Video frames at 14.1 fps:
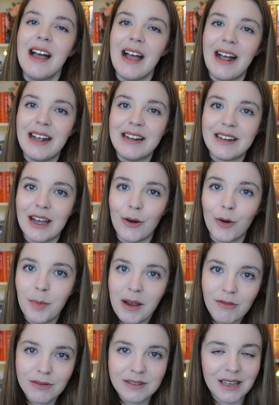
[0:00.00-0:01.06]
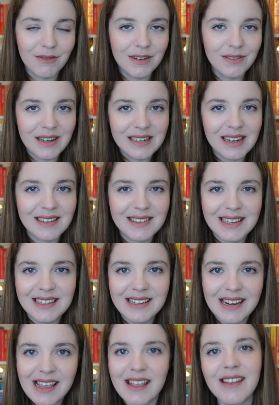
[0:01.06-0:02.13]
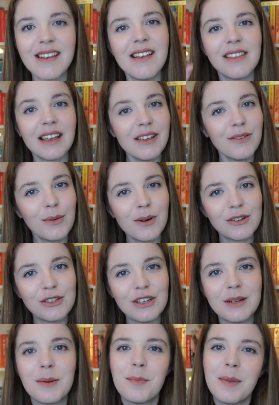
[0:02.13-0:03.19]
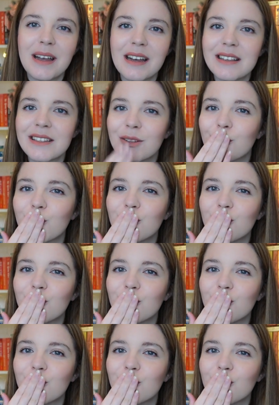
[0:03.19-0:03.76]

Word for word: and I hope everyone's having a fantastic day. Thank you for watching. Bye guys.